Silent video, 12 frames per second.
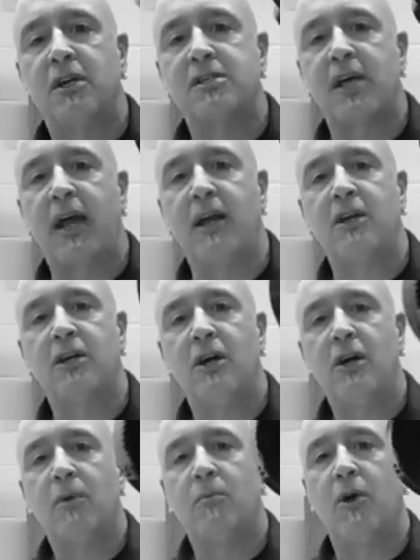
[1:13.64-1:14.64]
tank,
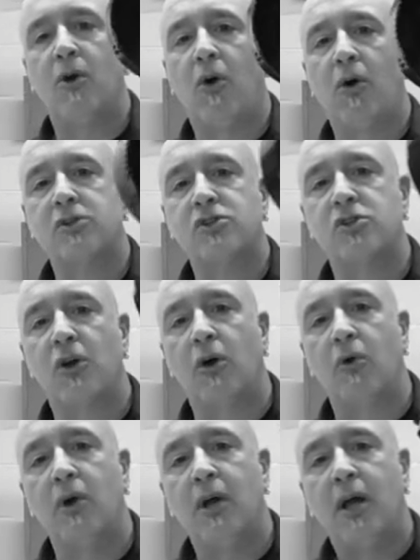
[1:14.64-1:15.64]
but
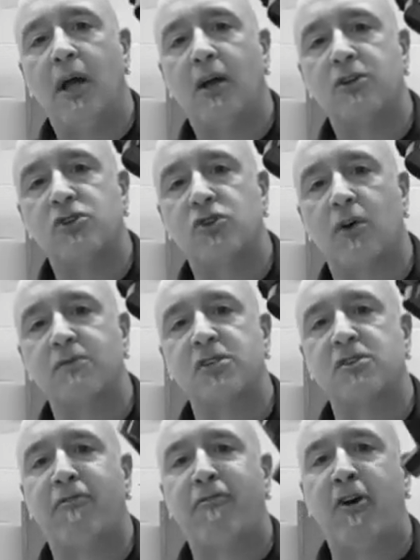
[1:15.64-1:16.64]
also serves as
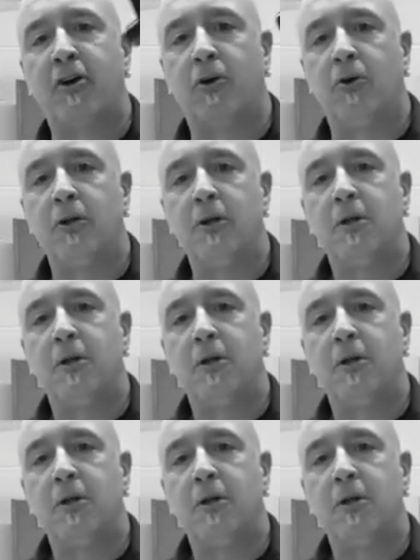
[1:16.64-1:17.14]
a funnel,